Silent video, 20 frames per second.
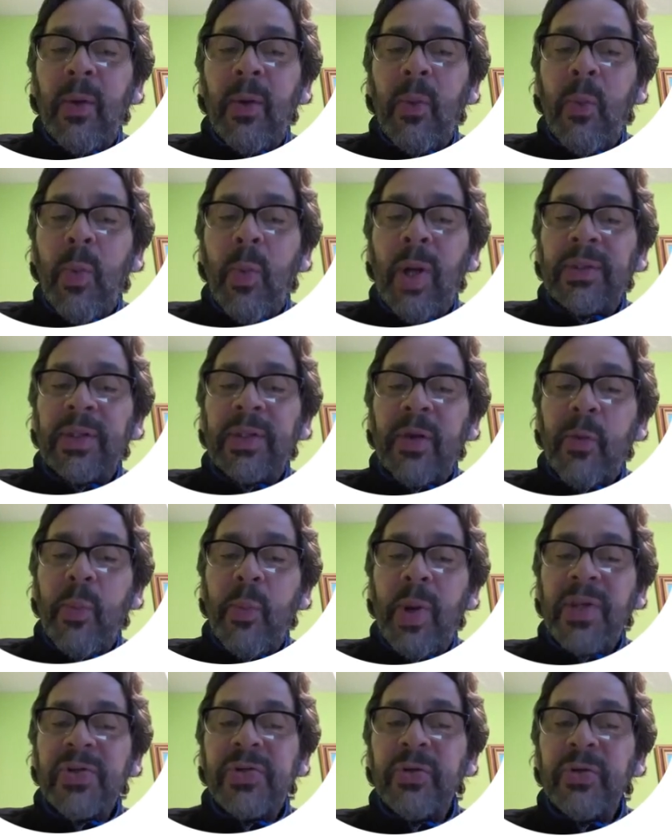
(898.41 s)
What
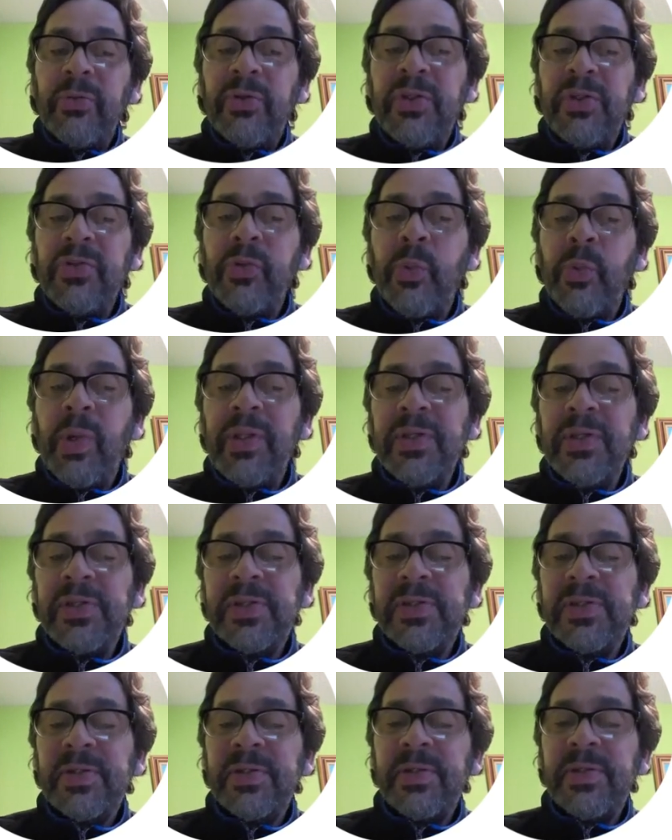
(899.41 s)
equation these
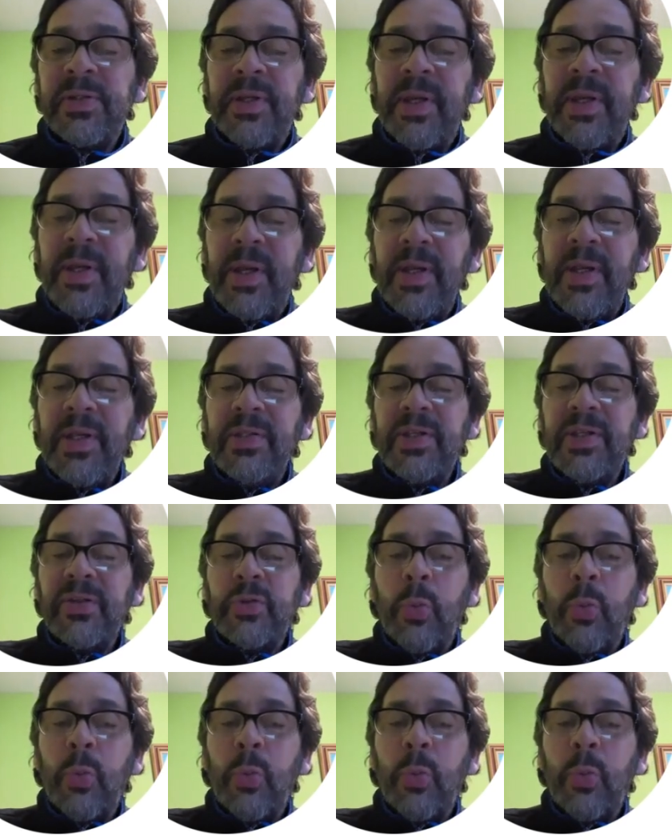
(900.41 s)
waves is a